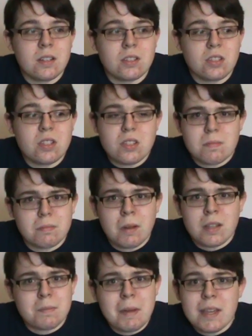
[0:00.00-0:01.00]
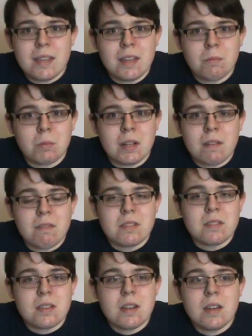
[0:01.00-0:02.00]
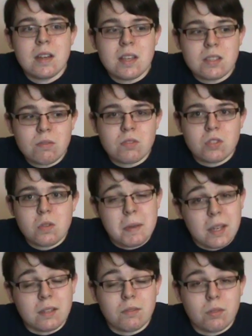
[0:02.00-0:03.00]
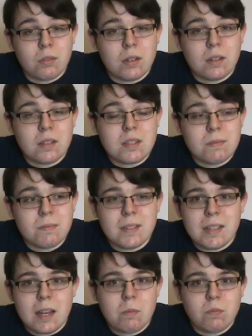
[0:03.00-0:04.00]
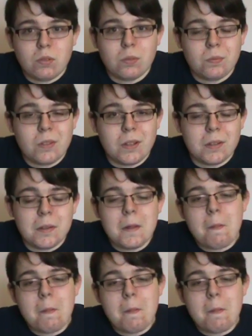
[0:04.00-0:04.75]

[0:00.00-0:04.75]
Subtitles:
She doesn't mind making it, whatever it is, as long as you pick it for her. It's really helpful for her.